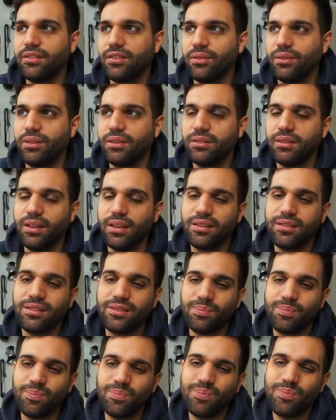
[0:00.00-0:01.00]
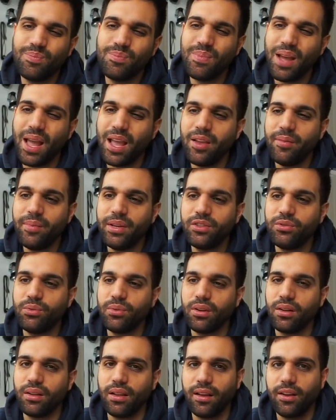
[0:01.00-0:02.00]
so that it's maybe
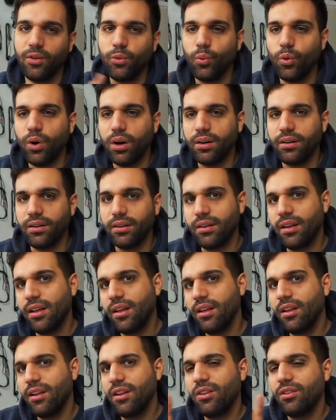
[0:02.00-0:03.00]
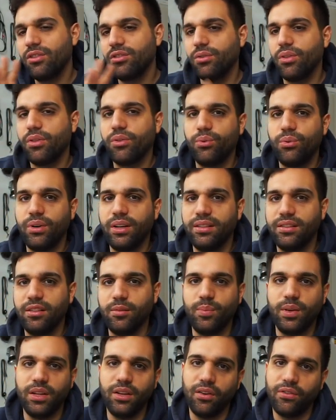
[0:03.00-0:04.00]
doing like 1 to 3
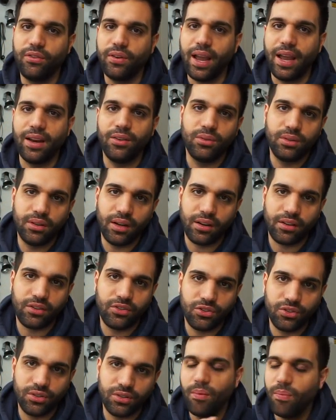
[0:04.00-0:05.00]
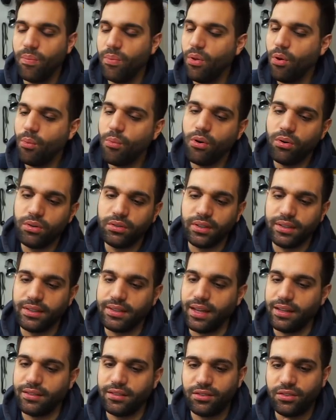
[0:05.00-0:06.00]
dB of gain reduction. No more than
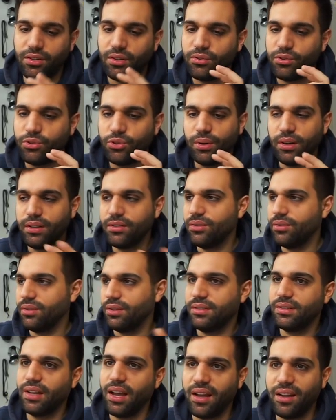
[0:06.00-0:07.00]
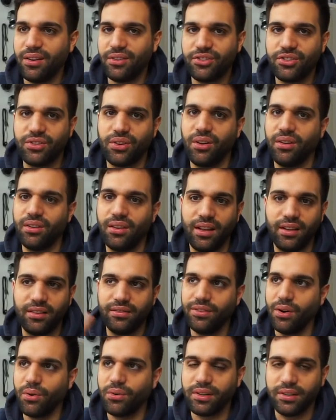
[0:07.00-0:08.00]
that. Don't treat your entire song like
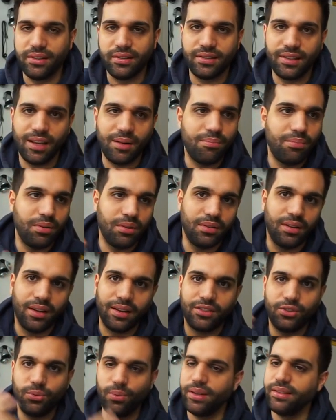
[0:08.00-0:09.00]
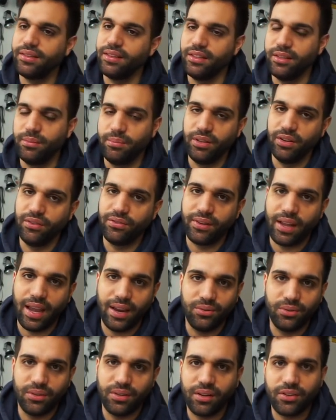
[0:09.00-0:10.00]
vocals and put like 20 dB of
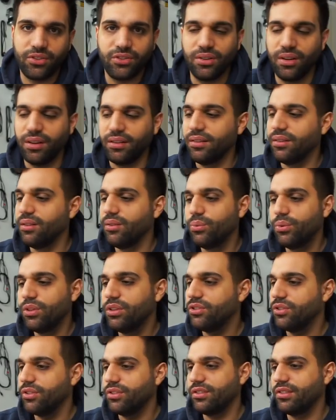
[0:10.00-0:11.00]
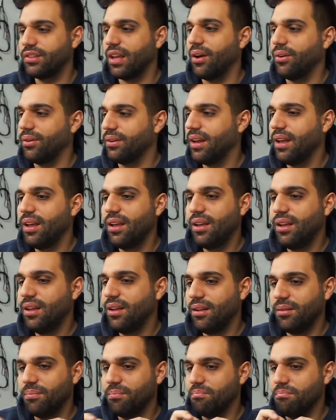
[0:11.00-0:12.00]
gain reduction on it. It will just sound
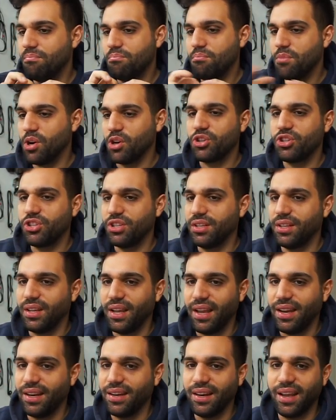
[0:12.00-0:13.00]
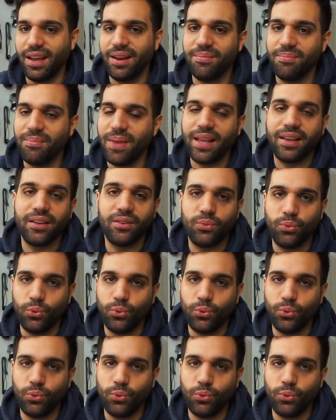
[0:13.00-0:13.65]
mushy and make it